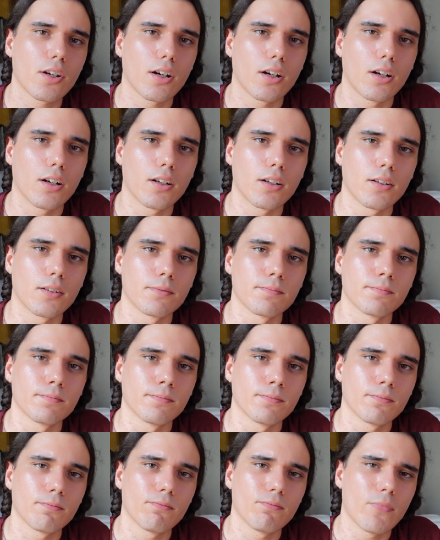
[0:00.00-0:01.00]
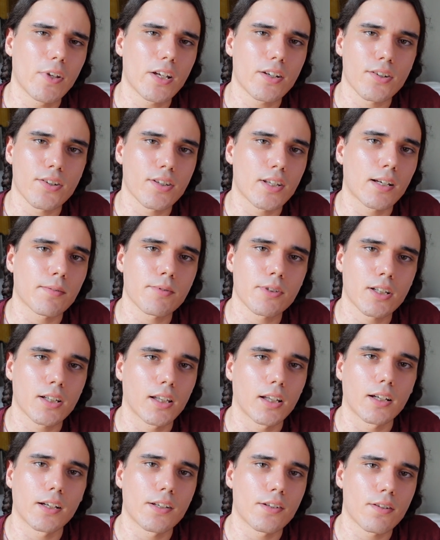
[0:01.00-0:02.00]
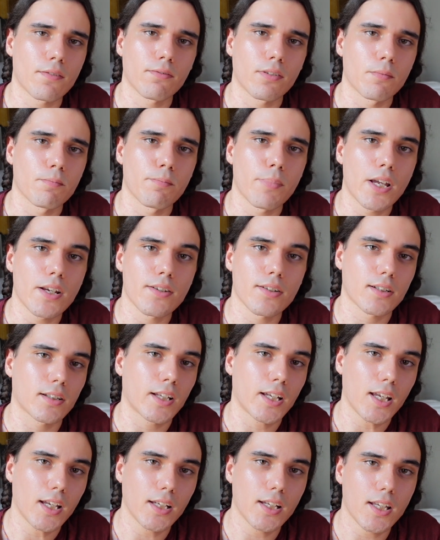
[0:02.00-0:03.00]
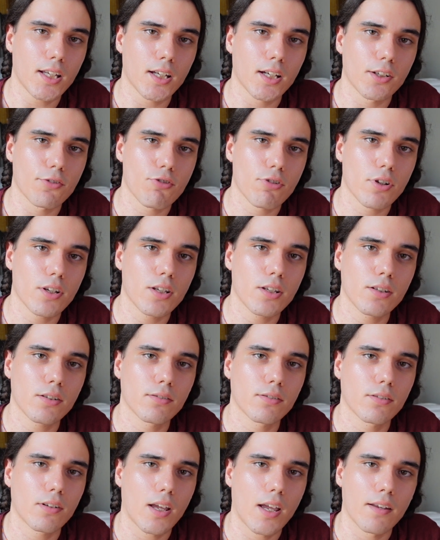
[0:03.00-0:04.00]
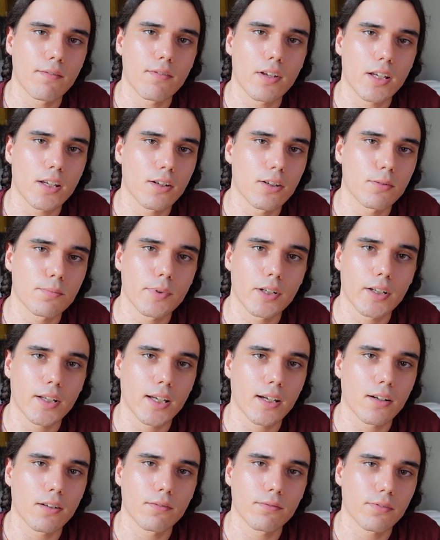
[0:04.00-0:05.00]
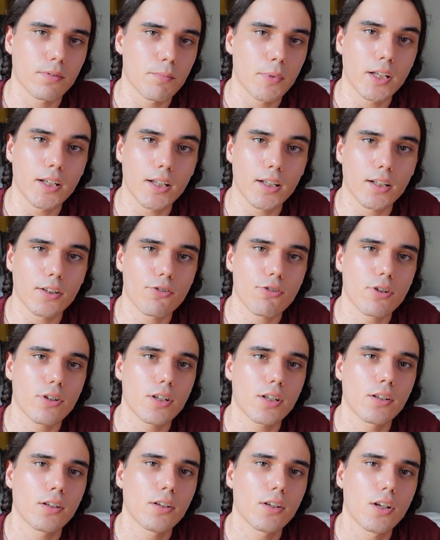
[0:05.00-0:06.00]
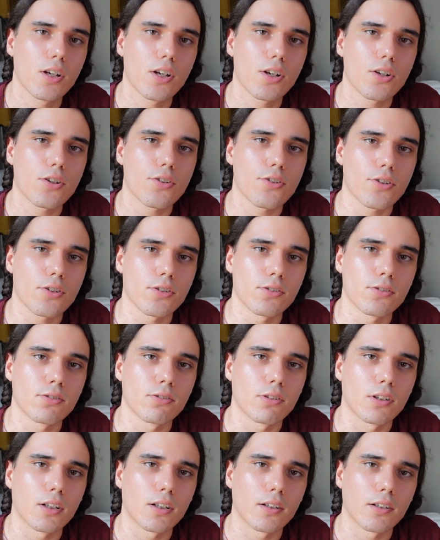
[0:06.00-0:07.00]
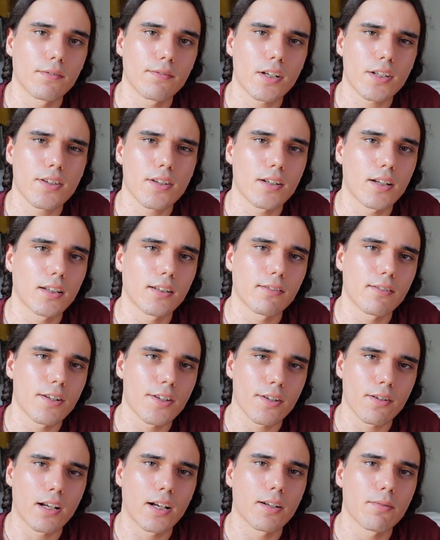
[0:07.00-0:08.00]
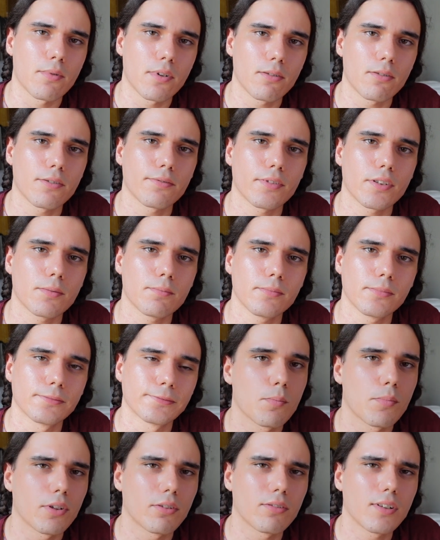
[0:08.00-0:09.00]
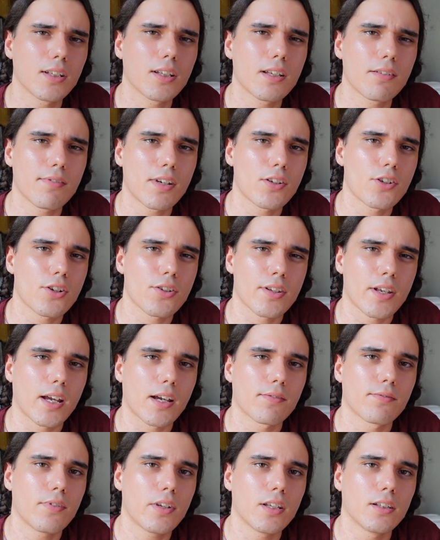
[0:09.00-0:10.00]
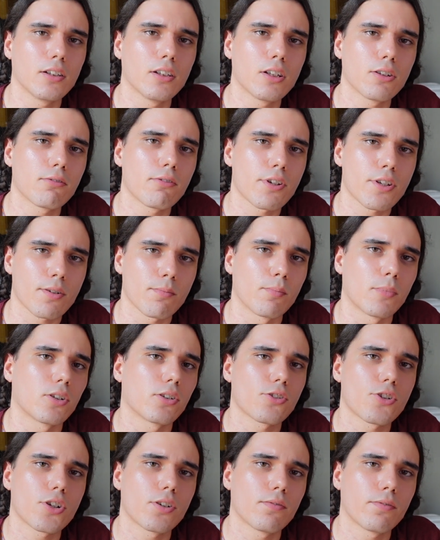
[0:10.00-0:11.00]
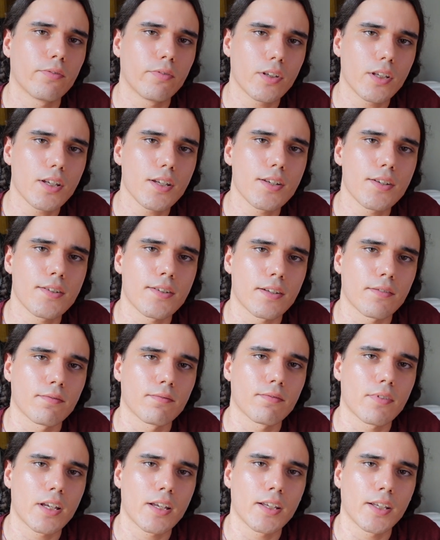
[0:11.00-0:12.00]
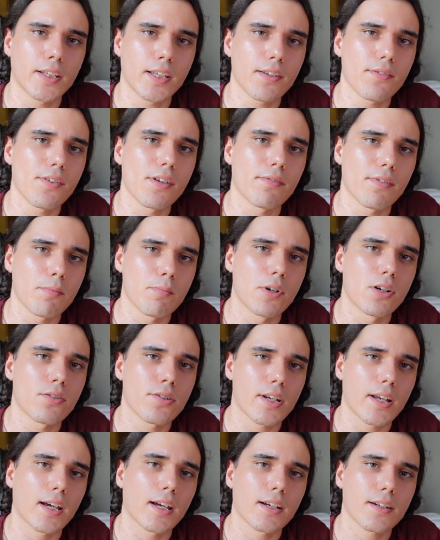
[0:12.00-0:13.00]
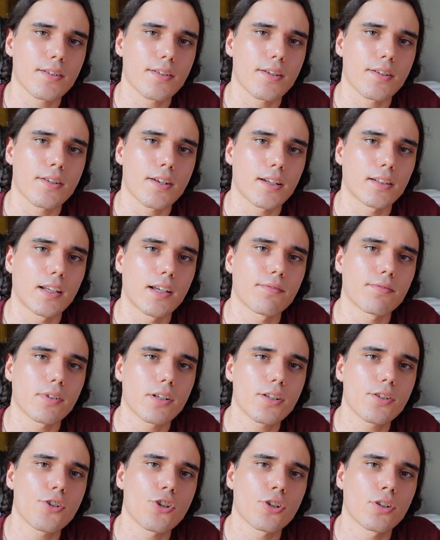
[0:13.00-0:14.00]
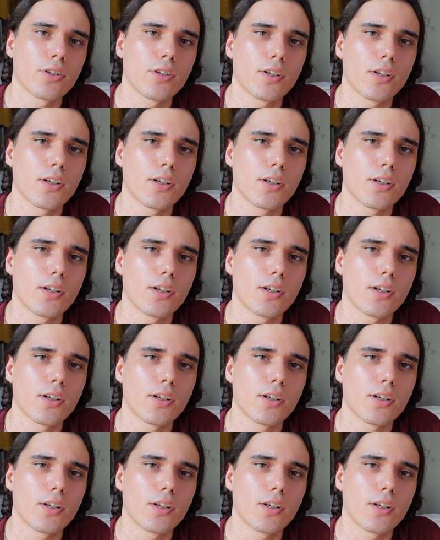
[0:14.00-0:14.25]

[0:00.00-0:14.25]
They accept clients from basically any country, and they can open an account from any country. So that's another reason I went with them. But really, they just have the lowest margin fees and they give you the most access to leverage.